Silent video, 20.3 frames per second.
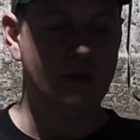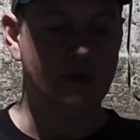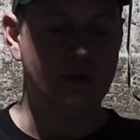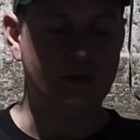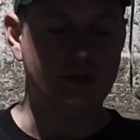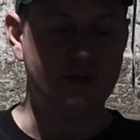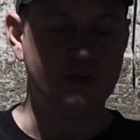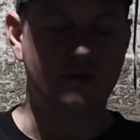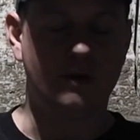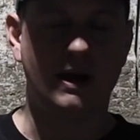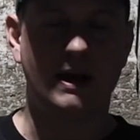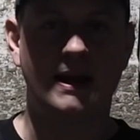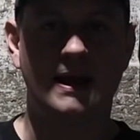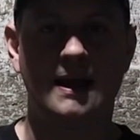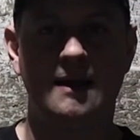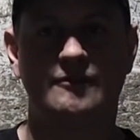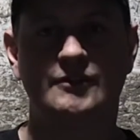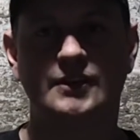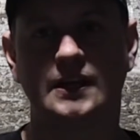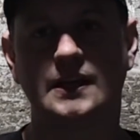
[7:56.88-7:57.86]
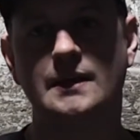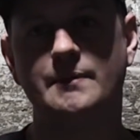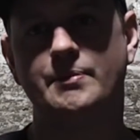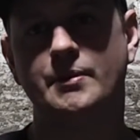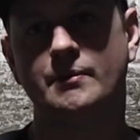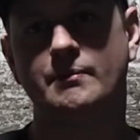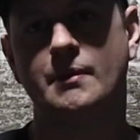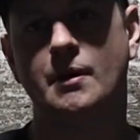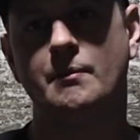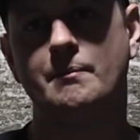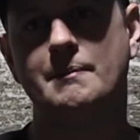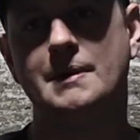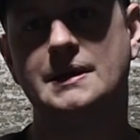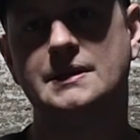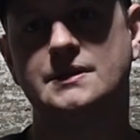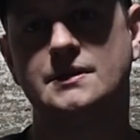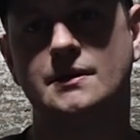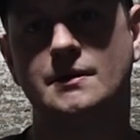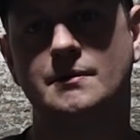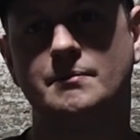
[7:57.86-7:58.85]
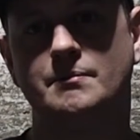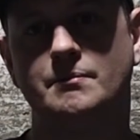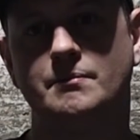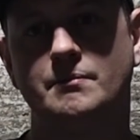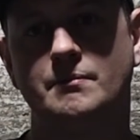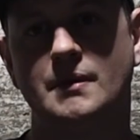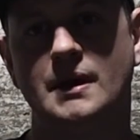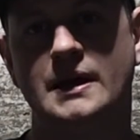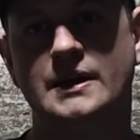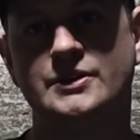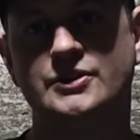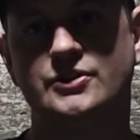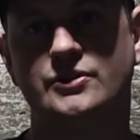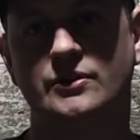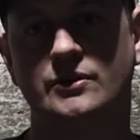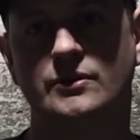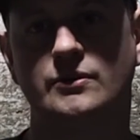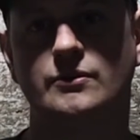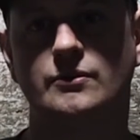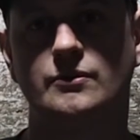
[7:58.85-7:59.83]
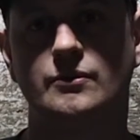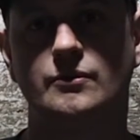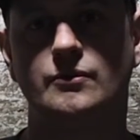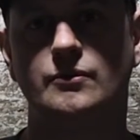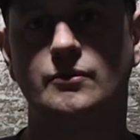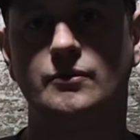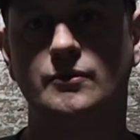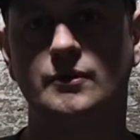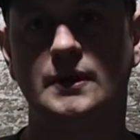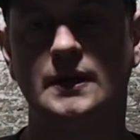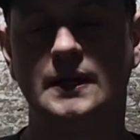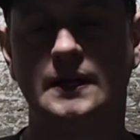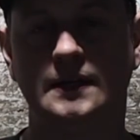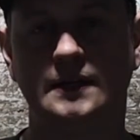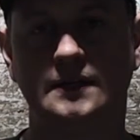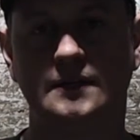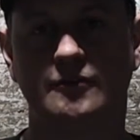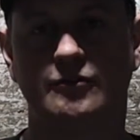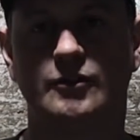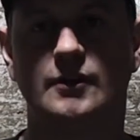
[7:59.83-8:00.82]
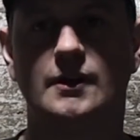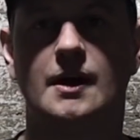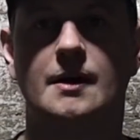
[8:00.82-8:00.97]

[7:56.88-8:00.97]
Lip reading: you kind of have to keep your momentum as you're hitting different